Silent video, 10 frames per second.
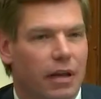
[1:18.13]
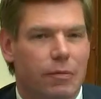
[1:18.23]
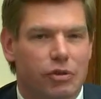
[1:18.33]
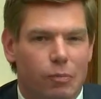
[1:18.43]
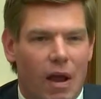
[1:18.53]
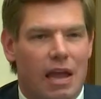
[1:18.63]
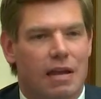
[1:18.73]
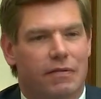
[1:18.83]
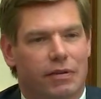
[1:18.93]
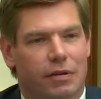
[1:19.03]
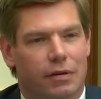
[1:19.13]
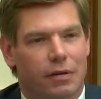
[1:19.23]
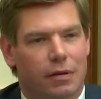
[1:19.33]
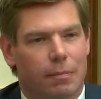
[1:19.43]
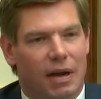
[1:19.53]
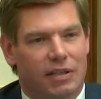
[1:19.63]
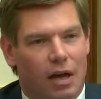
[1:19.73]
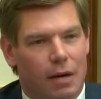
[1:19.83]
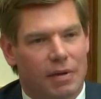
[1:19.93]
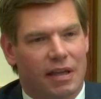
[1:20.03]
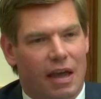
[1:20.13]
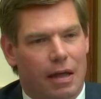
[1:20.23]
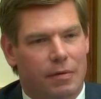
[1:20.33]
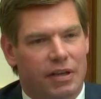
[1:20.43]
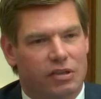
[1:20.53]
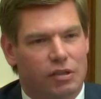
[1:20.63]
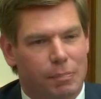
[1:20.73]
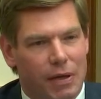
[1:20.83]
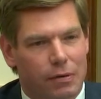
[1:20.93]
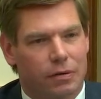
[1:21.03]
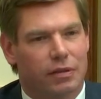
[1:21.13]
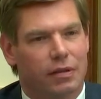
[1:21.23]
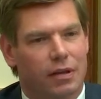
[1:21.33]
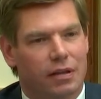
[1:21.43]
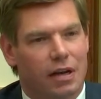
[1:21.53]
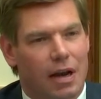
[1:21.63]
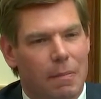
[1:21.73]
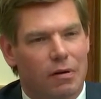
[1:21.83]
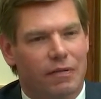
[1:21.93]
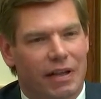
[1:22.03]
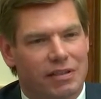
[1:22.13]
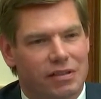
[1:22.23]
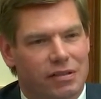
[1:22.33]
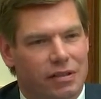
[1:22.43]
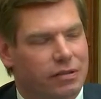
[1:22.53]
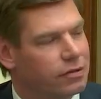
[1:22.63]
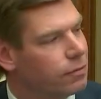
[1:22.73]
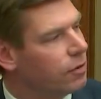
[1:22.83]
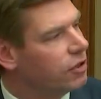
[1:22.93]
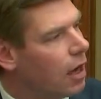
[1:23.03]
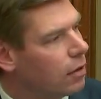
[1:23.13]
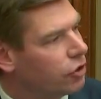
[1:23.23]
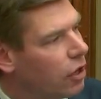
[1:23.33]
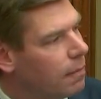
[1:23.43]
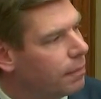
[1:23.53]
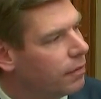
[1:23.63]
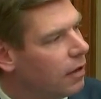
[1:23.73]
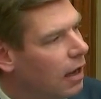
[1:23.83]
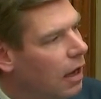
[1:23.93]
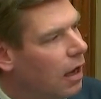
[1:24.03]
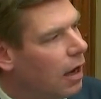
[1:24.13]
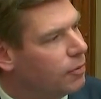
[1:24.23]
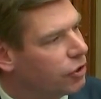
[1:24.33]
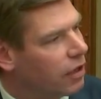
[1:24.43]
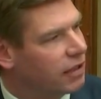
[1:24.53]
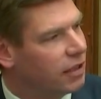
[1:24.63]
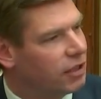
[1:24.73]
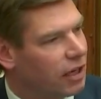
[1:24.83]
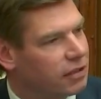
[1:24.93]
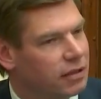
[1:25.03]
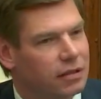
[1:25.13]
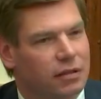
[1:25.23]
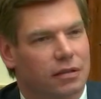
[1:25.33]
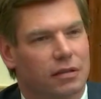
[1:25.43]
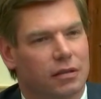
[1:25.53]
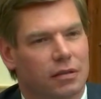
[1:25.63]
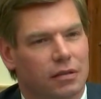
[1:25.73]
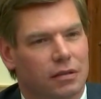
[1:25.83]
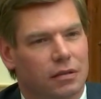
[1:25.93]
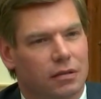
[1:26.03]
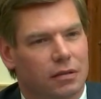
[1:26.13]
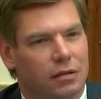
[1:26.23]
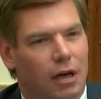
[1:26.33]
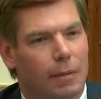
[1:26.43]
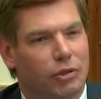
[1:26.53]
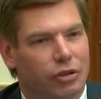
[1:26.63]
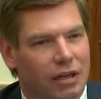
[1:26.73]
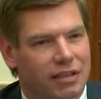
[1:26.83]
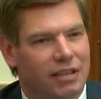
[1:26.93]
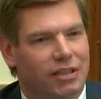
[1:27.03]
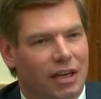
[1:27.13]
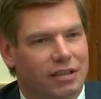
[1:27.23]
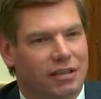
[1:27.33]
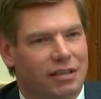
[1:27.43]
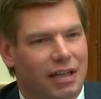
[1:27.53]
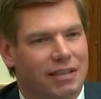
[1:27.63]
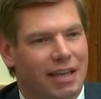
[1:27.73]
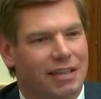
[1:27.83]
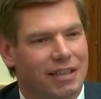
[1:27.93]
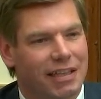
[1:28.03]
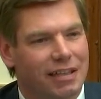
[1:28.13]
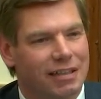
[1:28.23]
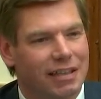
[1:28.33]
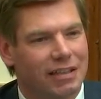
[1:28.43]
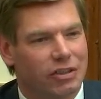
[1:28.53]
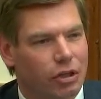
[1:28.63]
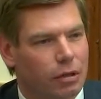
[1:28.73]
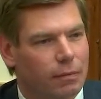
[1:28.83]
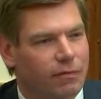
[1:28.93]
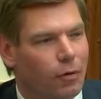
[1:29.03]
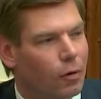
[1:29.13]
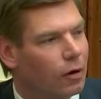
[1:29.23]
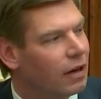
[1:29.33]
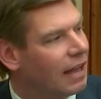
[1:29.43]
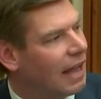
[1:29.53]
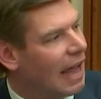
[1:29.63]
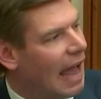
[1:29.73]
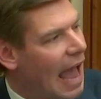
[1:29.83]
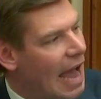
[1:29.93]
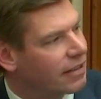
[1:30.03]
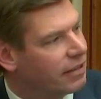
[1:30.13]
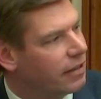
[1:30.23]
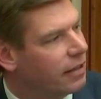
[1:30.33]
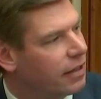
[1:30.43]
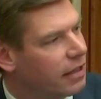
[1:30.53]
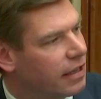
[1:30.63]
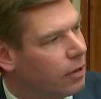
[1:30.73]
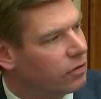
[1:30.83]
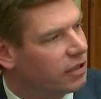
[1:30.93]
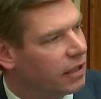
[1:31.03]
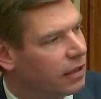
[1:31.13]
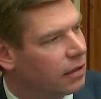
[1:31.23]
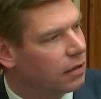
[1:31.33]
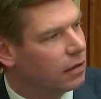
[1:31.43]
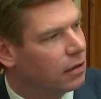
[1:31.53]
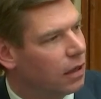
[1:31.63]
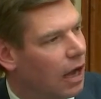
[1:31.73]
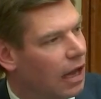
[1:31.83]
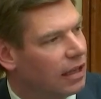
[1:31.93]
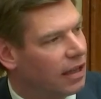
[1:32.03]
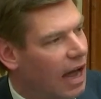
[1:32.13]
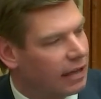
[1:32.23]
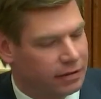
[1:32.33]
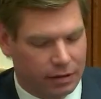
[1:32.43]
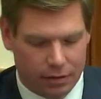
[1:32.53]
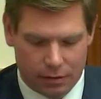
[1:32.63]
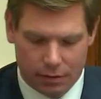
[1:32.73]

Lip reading: It was waived by Don McGahn when he spilled the number of instances when Donald Trump obstructed justice. Obstructed justice, that's a legalese term for acted guilty. A lot.